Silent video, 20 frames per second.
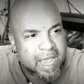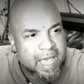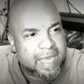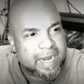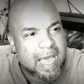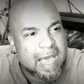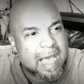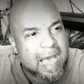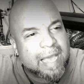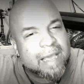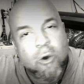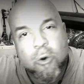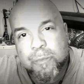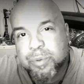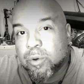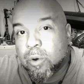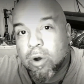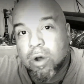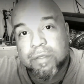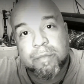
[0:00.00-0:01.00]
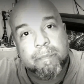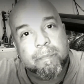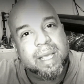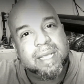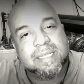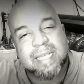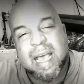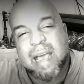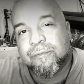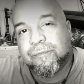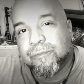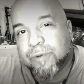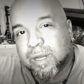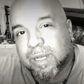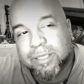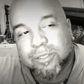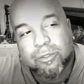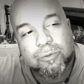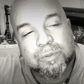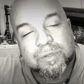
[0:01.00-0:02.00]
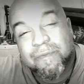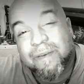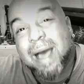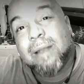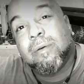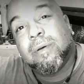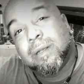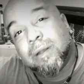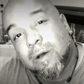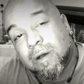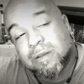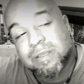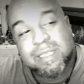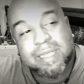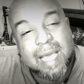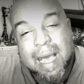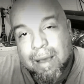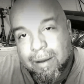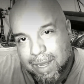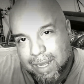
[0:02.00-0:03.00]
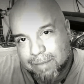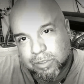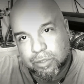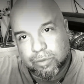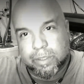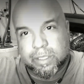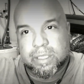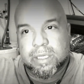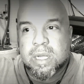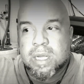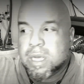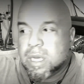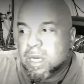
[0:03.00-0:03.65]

And I hope you all the best. I really do. Follow along, see how I'm doing.